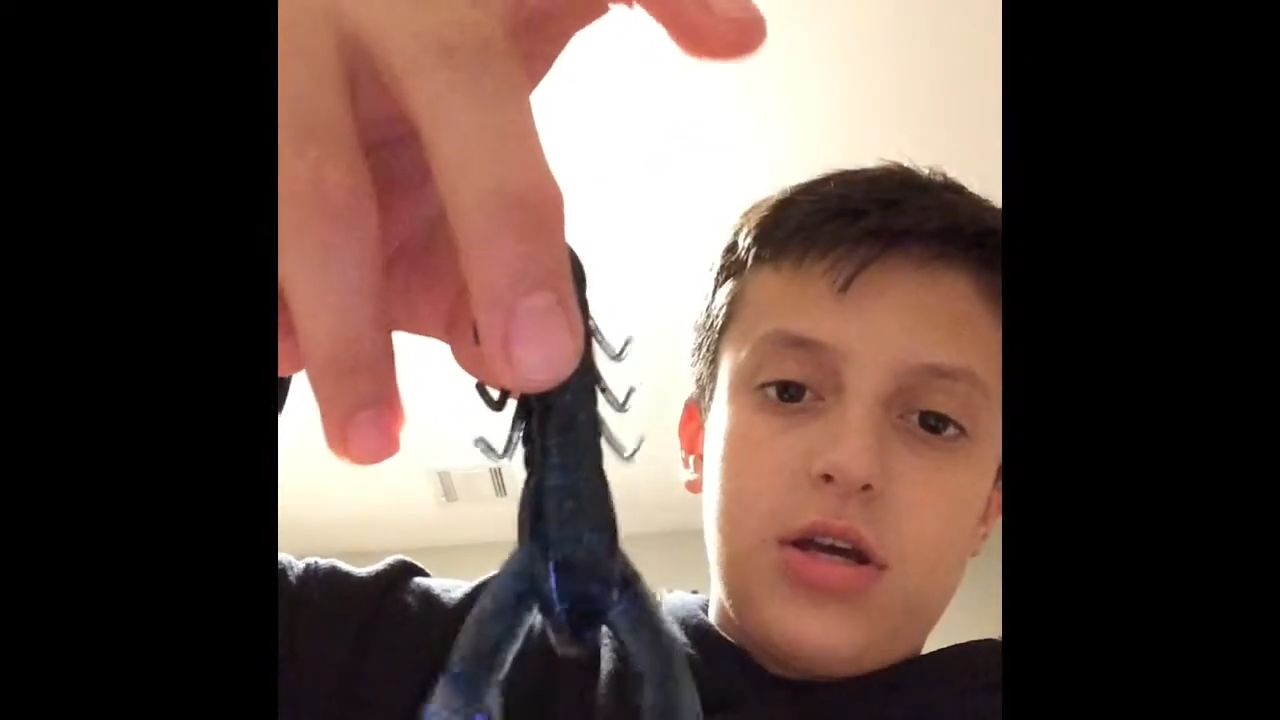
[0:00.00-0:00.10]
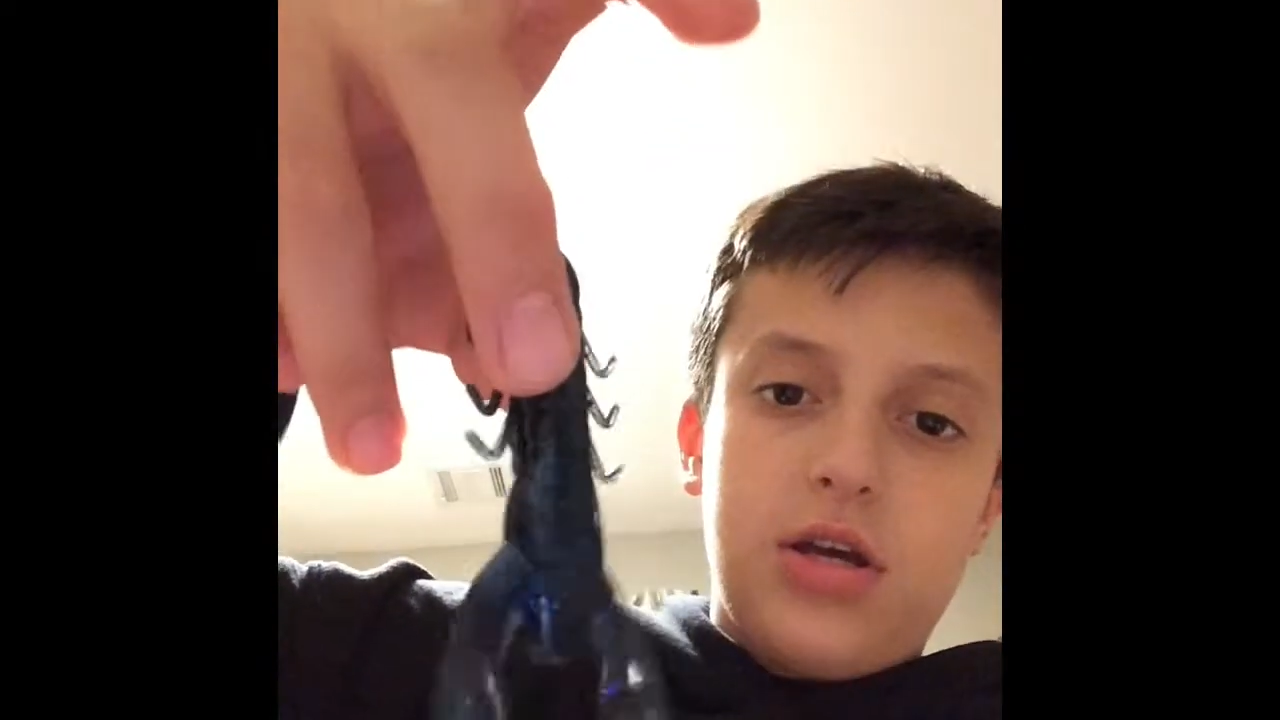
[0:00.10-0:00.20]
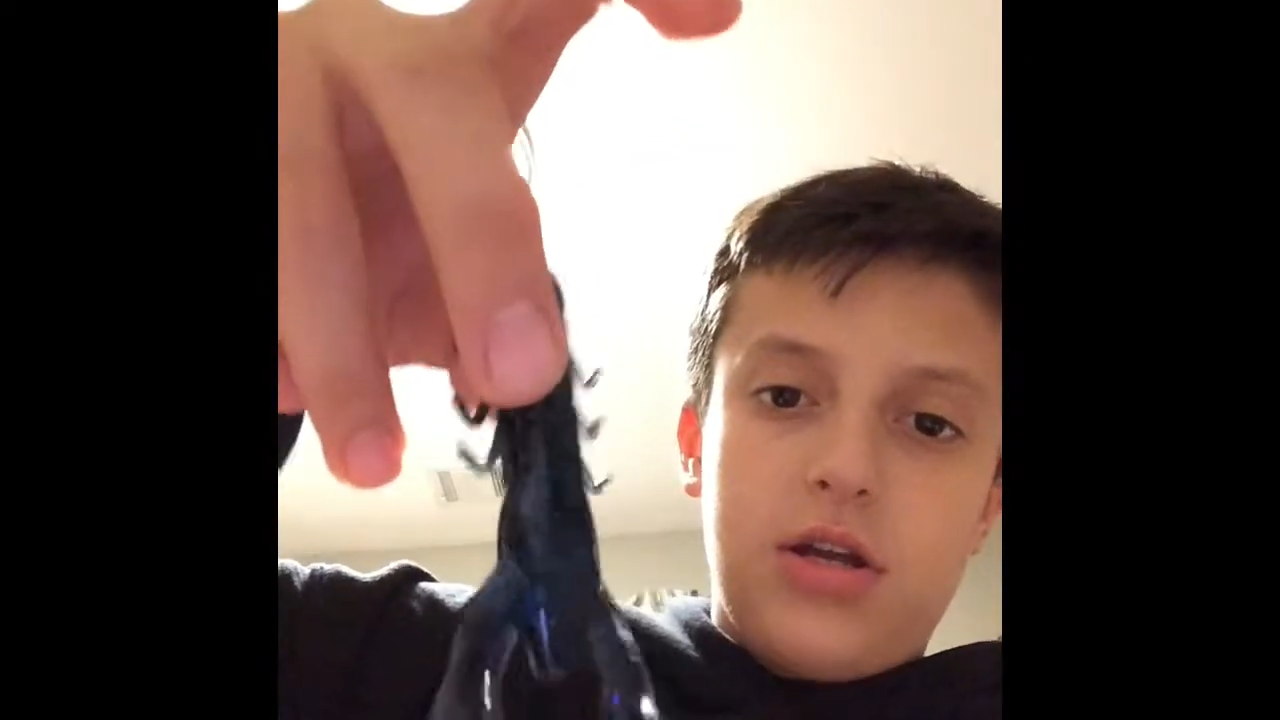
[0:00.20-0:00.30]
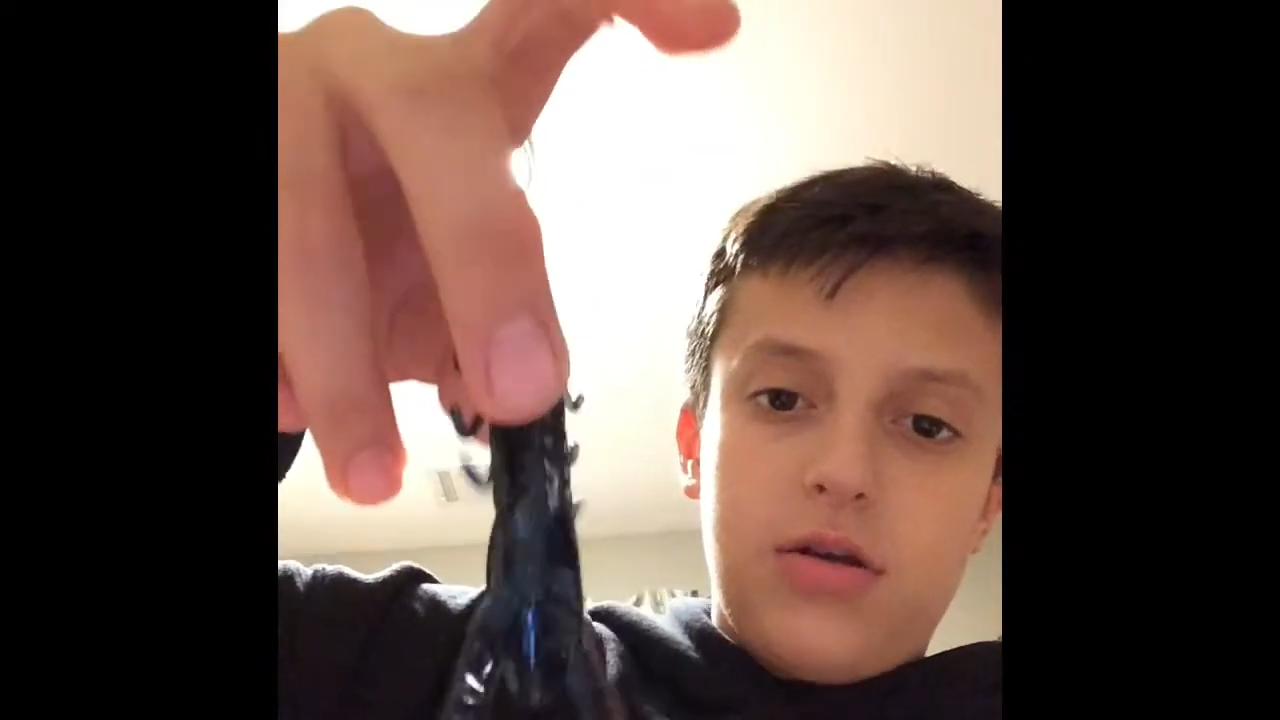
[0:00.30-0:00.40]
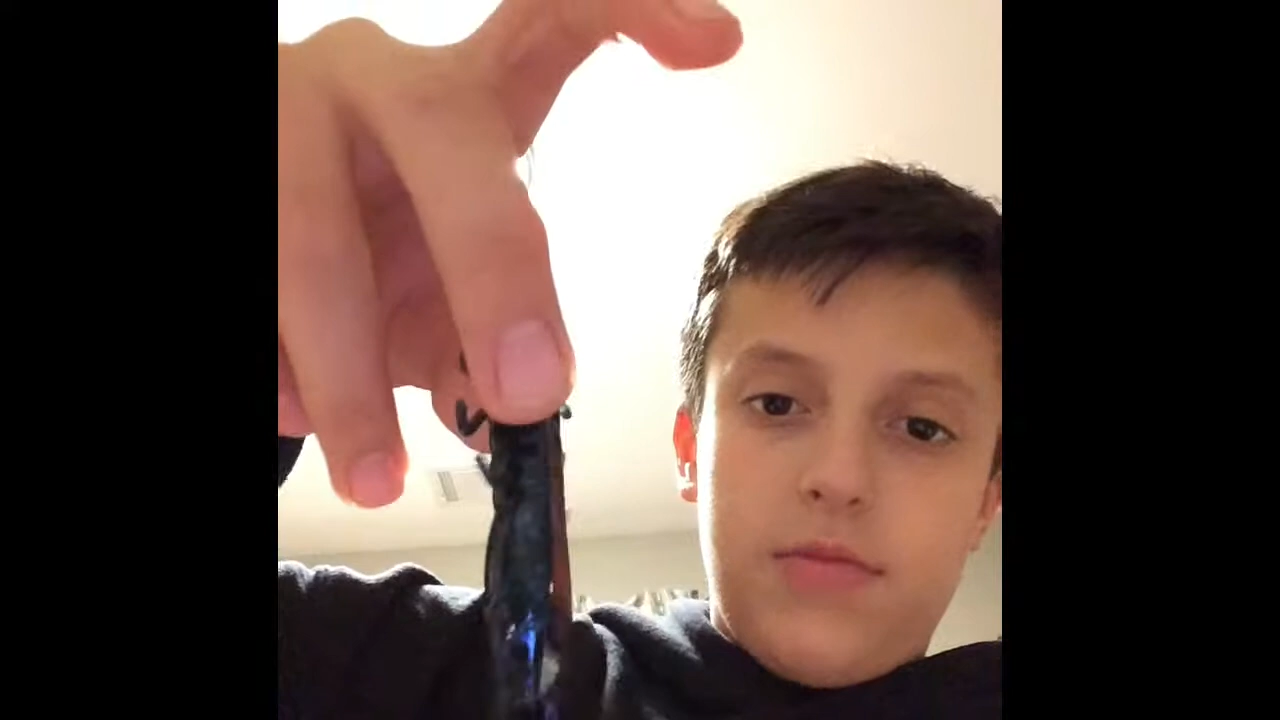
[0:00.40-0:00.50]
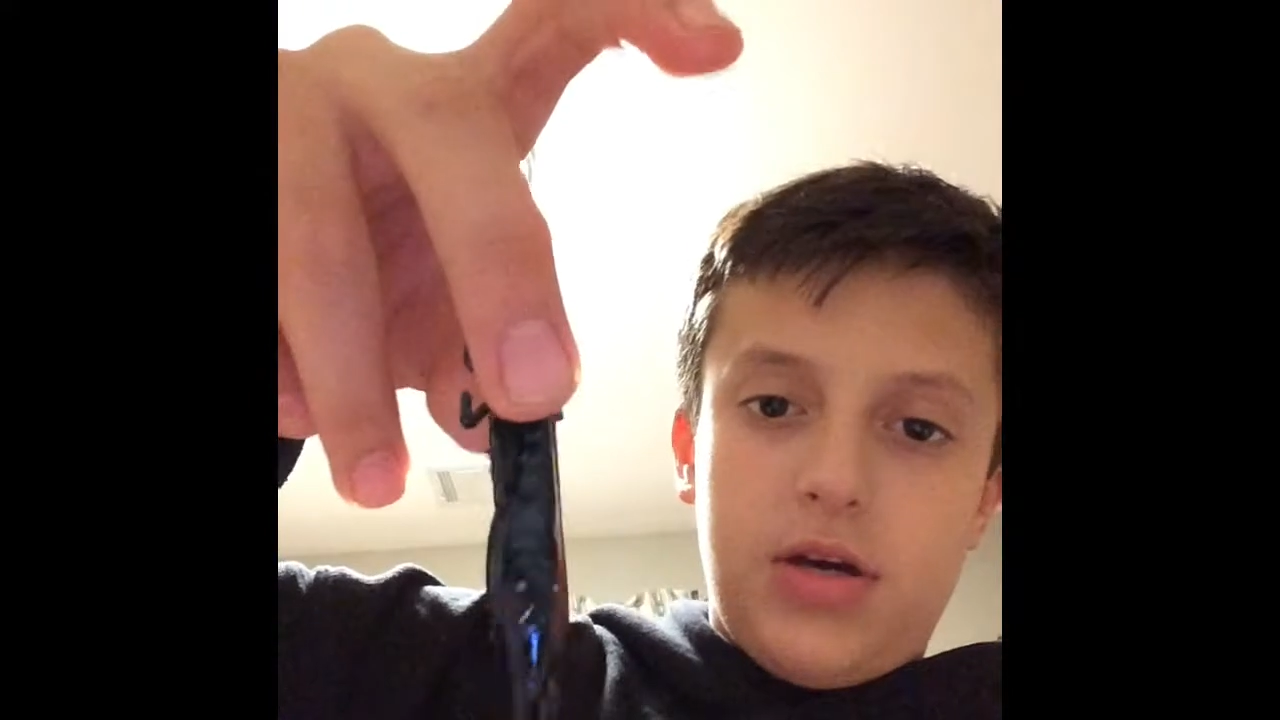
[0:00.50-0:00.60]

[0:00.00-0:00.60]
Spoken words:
and